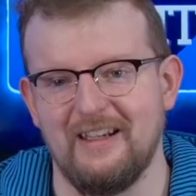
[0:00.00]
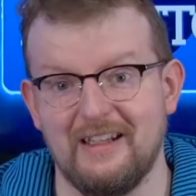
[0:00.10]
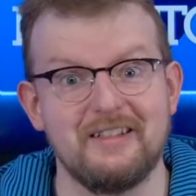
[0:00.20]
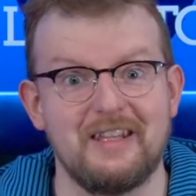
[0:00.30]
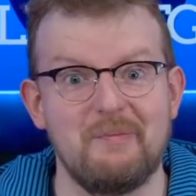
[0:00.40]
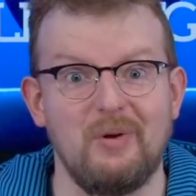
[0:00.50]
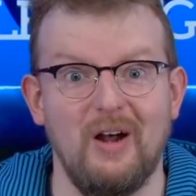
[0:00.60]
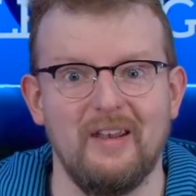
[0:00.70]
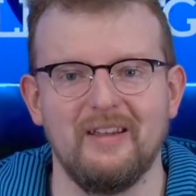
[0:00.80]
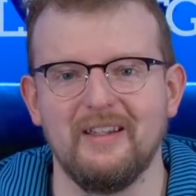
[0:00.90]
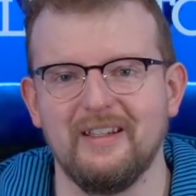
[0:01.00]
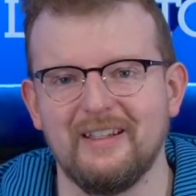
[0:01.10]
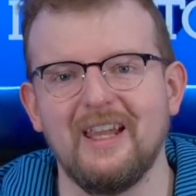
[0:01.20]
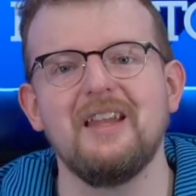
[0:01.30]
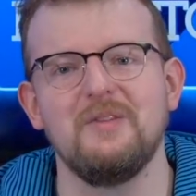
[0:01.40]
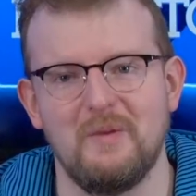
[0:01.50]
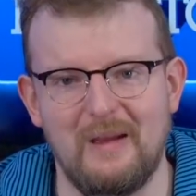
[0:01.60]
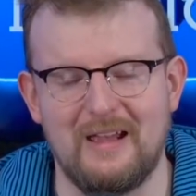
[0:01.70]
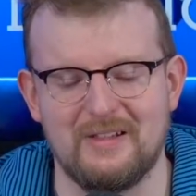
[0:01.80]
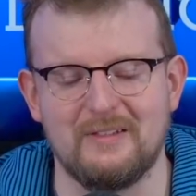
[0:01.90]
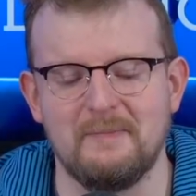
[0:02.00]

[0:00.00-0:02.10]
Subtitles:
In the same pod. Can you imagine?